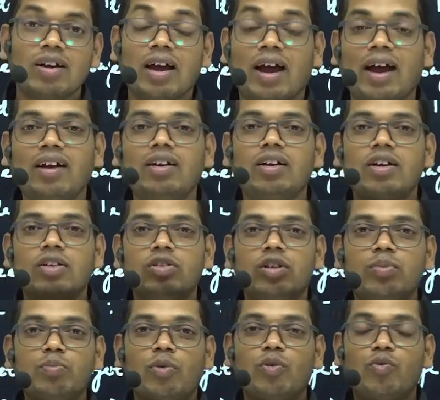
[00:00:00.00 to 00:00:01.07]
and the
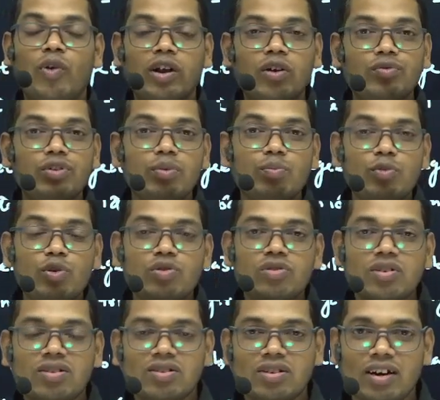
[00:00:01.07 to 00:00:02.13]
one of the
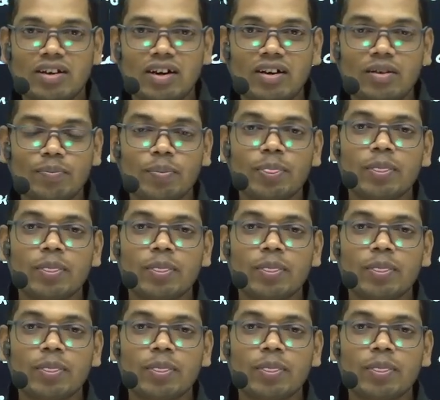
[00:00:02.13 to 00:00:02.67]
most studied